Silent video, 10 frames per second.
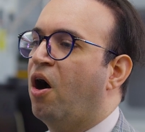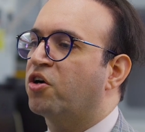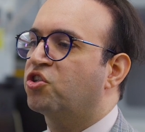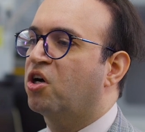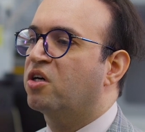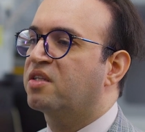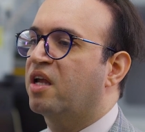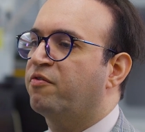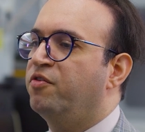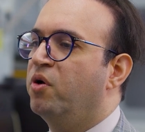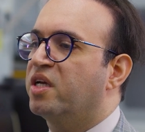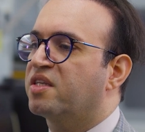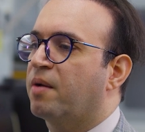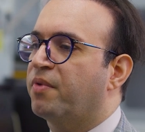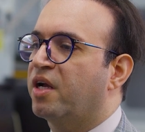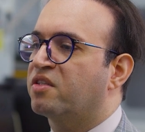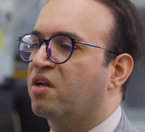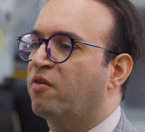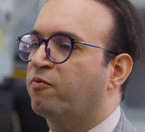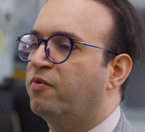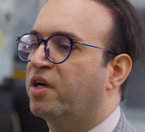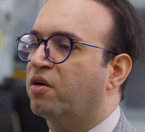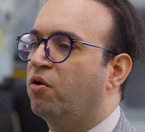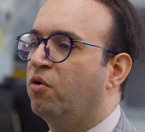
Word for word: are just a few examples of where